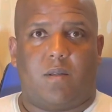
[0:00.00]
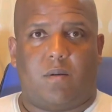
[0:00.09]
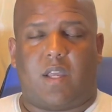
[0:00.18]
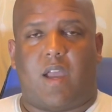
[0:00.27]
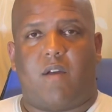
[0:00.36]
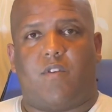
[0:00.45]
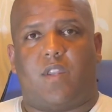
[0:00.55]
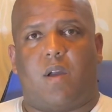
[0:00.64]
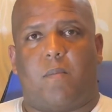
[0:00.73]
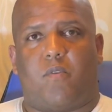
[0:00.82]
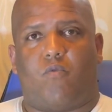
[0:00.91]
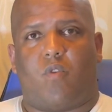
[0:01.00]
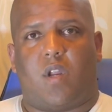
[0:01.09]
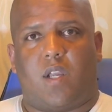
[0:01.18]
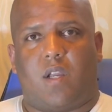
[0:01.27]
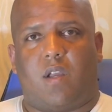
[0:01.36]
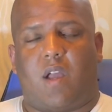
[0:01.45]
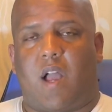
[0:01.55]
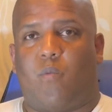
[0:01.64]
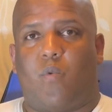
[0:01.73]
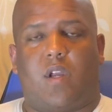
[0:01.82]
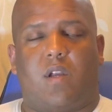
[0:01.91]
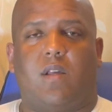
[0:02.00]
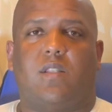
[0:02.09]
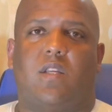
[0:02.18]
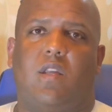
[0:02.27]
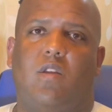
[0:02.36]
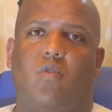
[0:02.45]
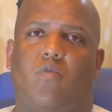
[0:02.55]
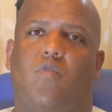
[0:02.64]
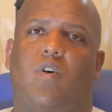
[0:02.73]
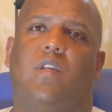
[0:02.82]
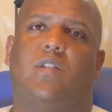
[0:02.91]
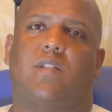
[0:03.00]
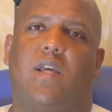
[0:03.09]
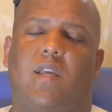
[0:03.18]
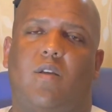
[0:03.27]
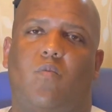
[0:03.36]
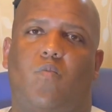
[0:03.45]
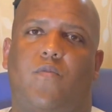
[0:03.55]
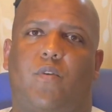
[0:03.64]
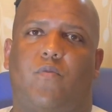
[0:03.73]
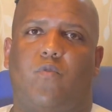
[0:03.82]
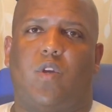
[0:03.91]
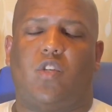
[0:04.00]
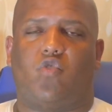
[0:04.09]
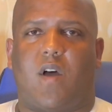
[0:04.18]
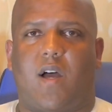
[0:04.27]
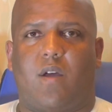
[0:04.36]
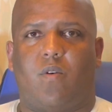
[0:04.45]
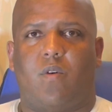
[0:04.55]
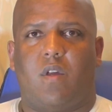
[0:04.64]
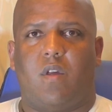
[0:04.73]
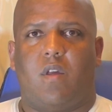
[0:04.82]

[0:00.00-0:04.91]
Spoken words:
get everything up and running. I wouldn't continue to run the site with the free trial,